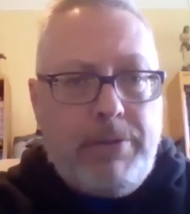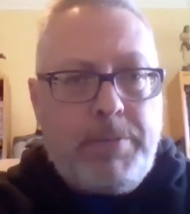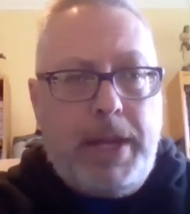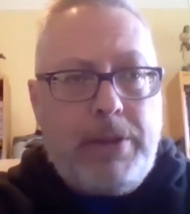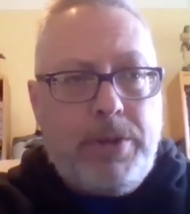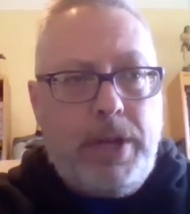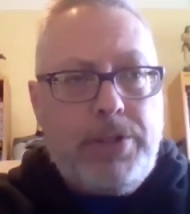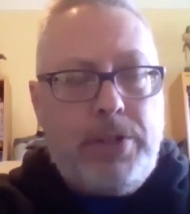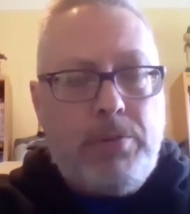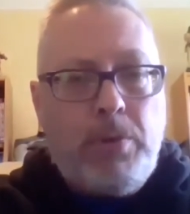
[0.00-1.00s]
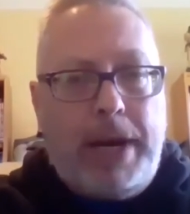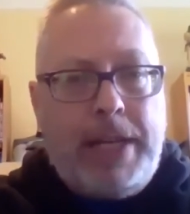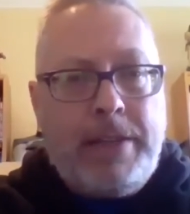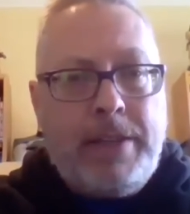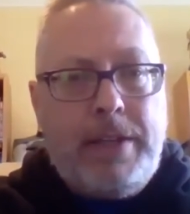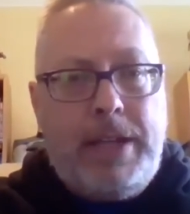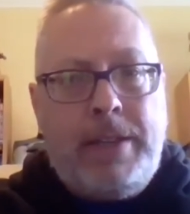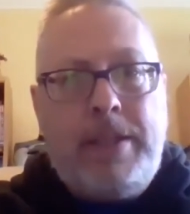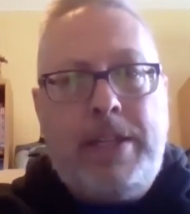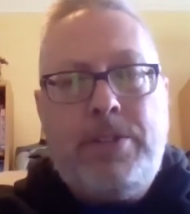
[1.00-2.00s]
It was my introduction to writing in
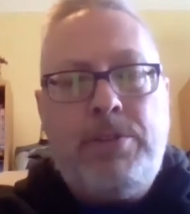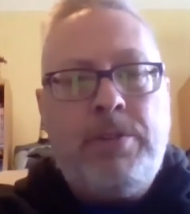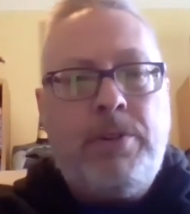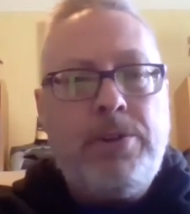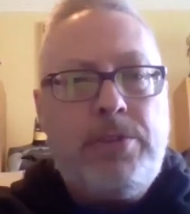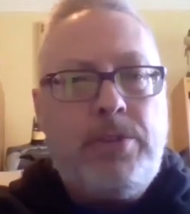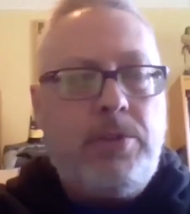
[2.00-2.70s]
the DC universe